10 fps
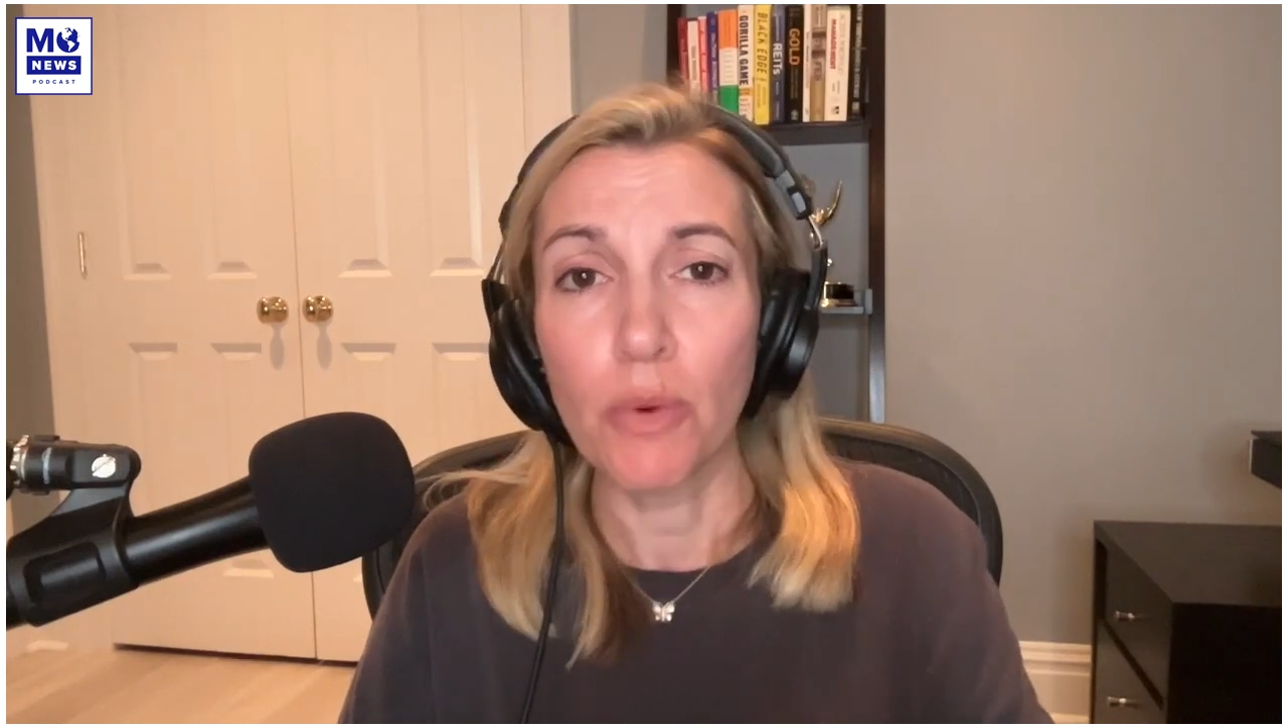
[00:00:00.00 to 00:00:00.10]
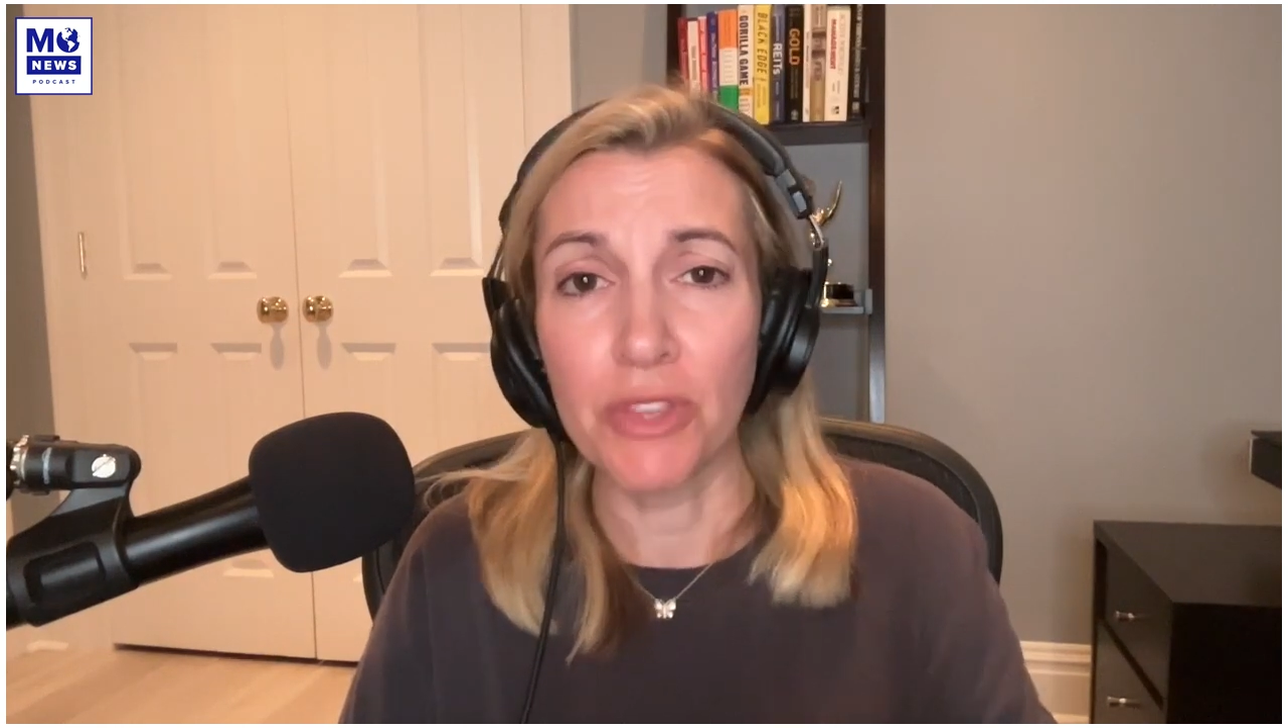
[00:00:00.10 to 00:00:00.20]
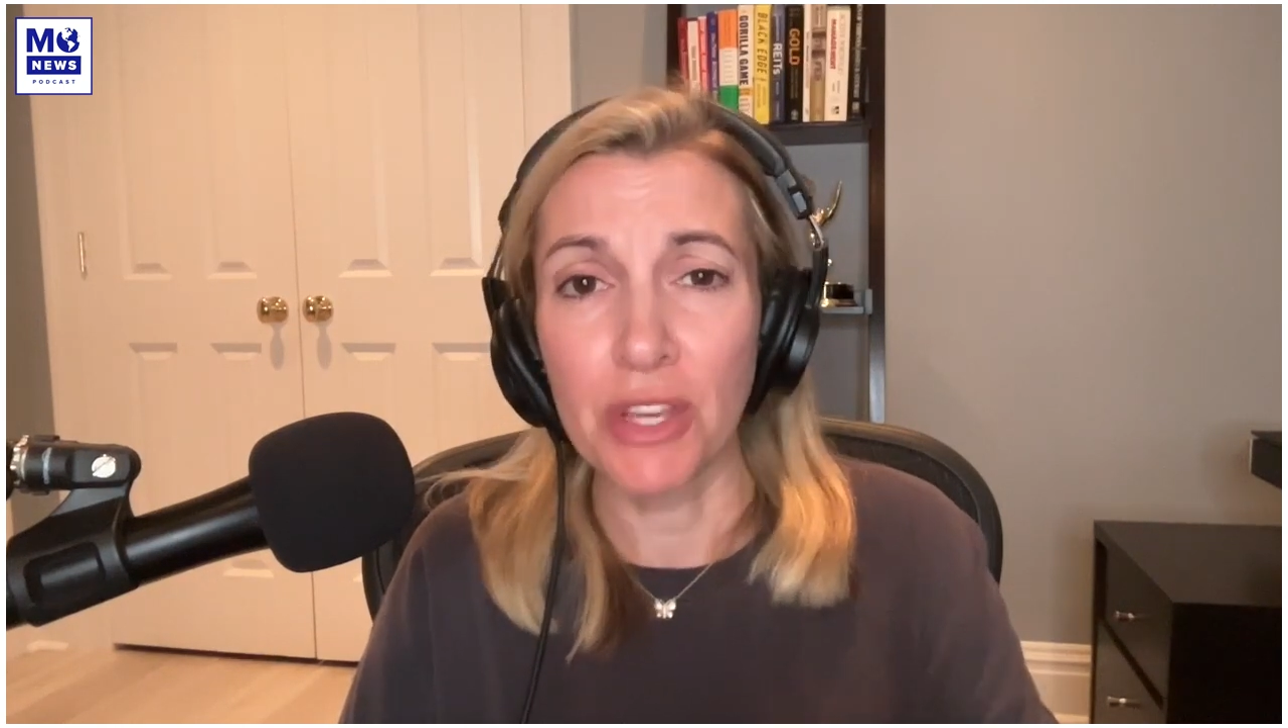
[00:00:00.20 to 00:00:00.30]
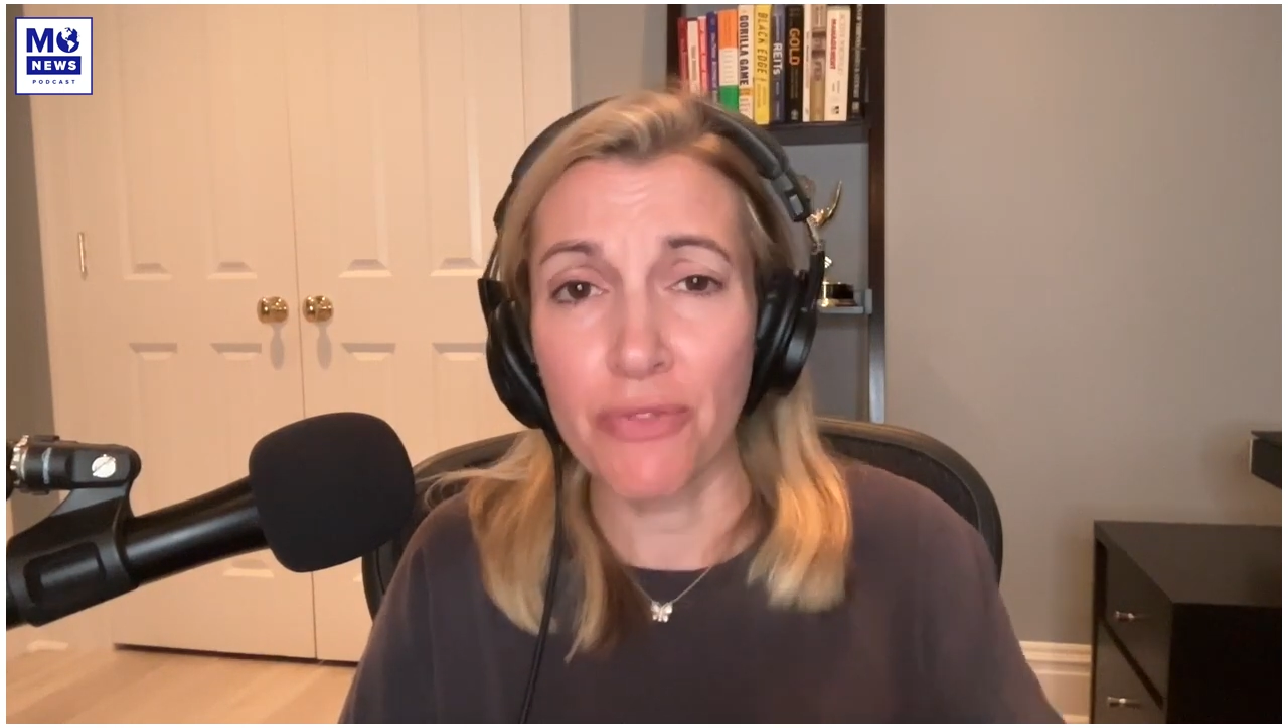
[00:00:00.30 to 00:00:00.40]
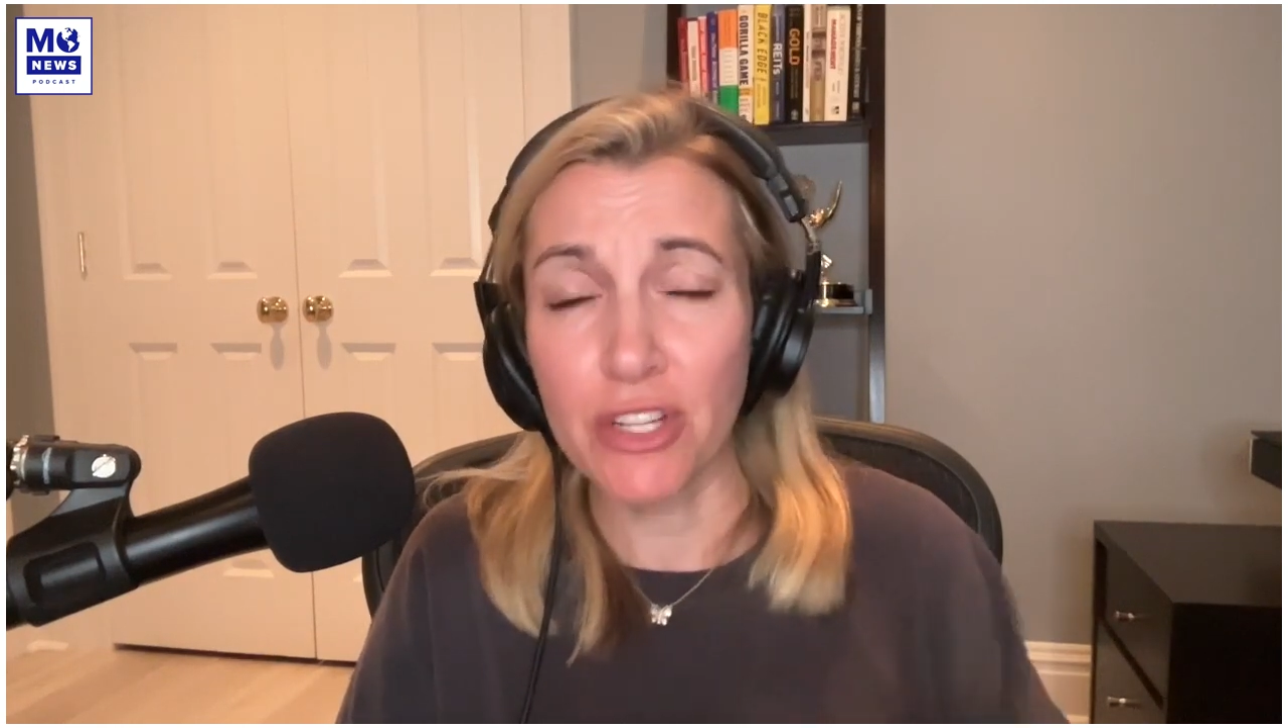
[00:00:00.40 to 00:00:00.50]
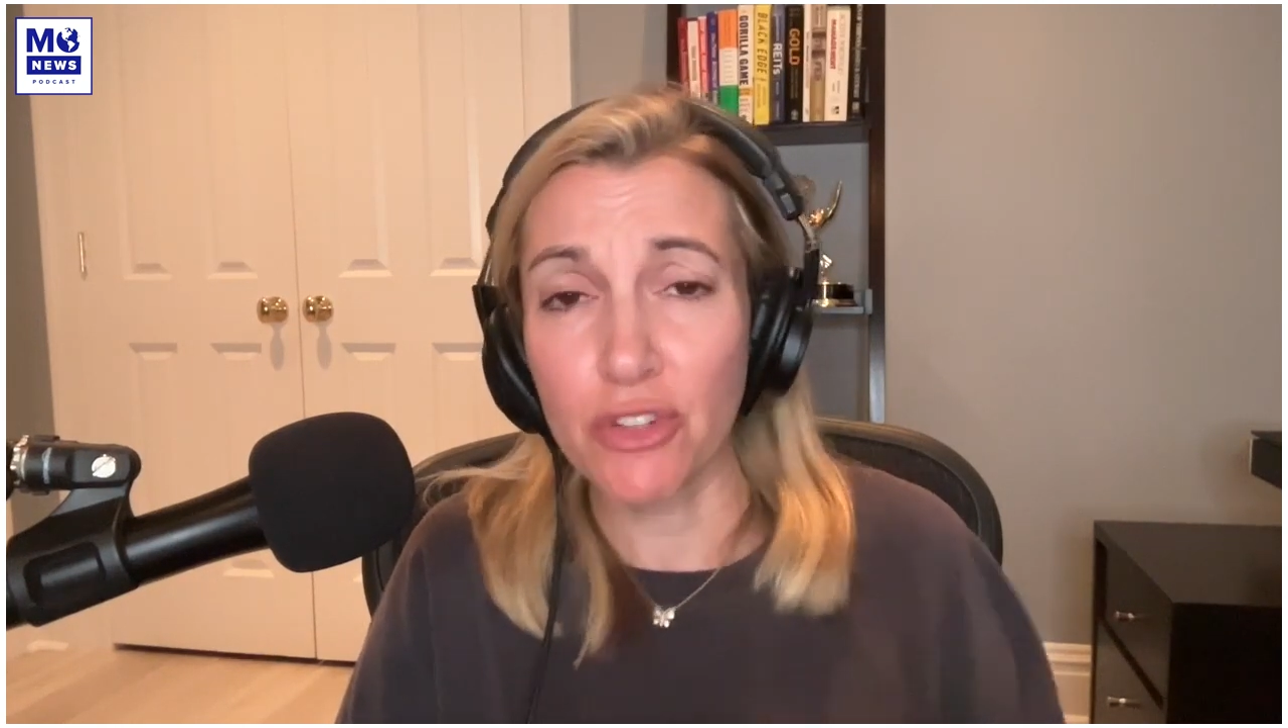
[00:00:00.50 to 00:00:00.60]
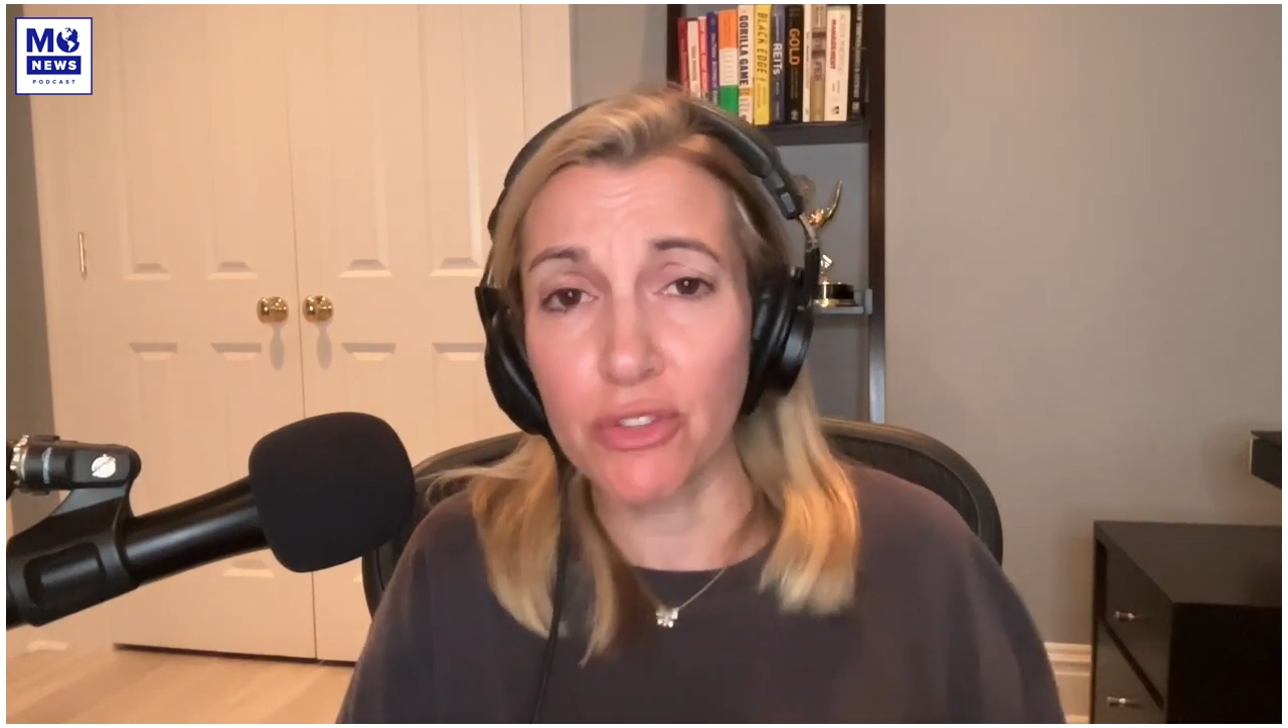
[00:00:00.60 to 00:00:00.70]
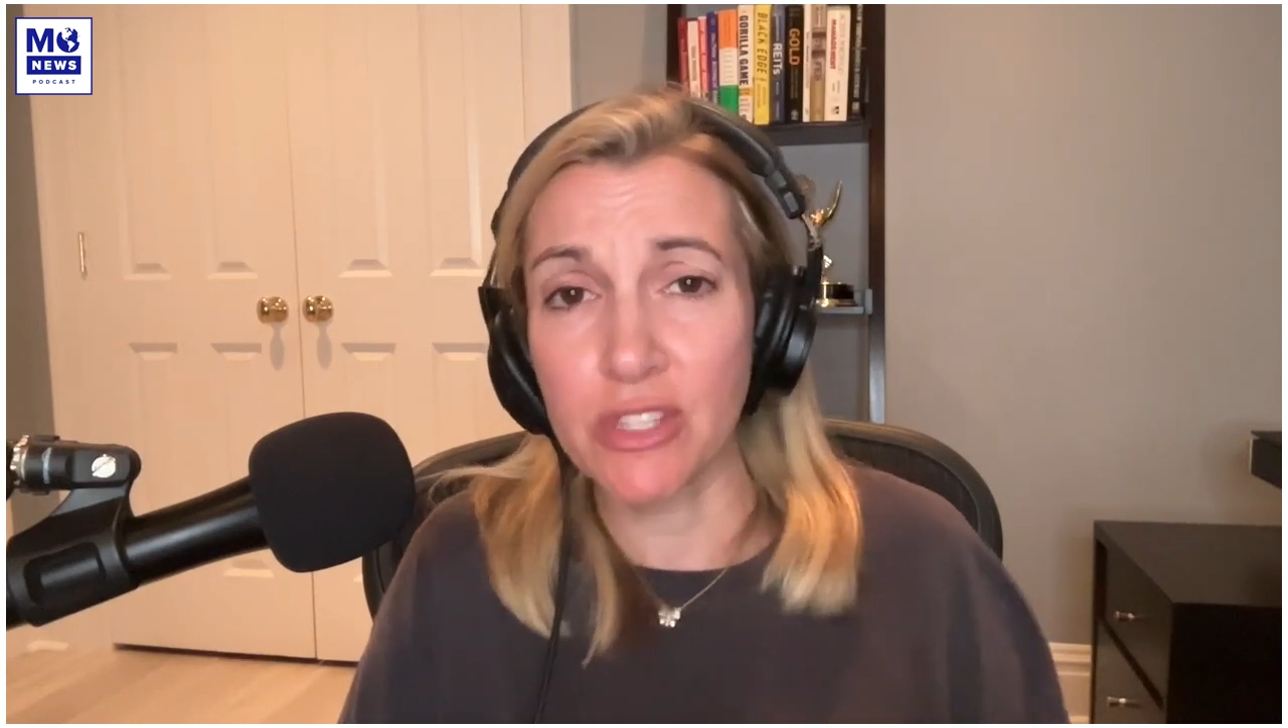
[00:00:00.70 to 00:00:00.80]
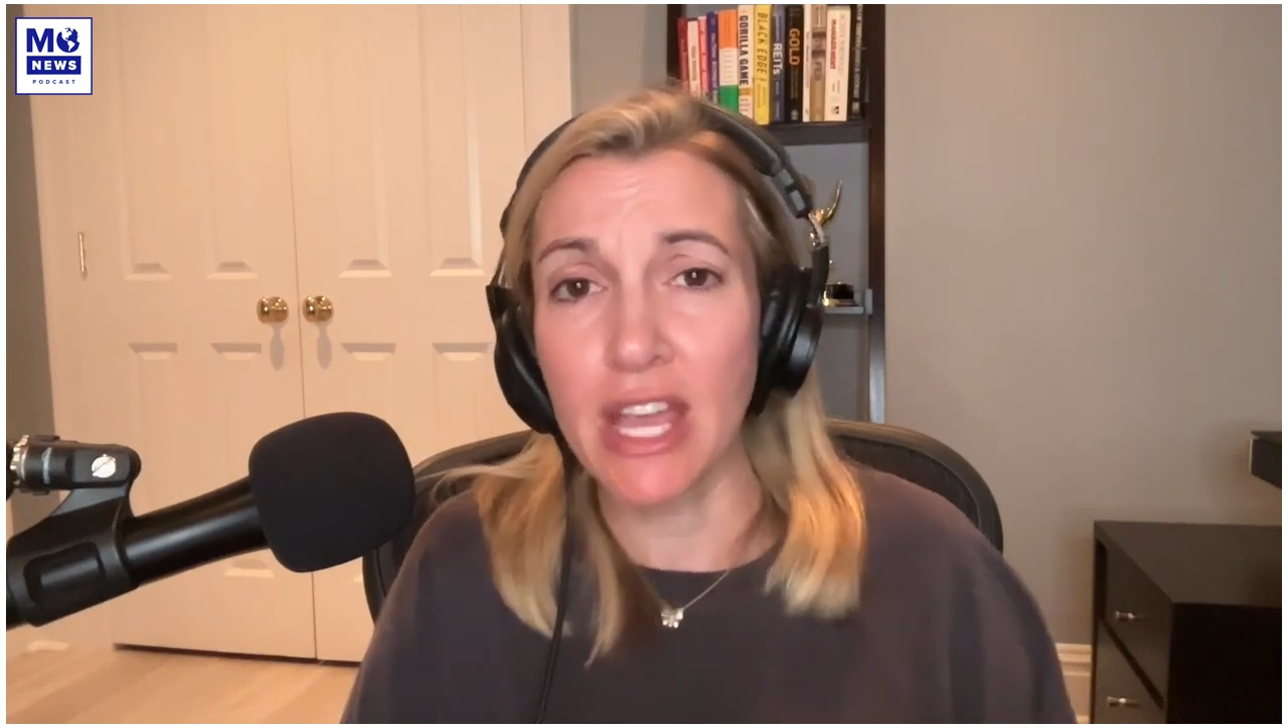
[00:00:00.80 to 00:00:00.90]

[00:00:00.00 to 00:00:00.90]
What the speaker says: with the officials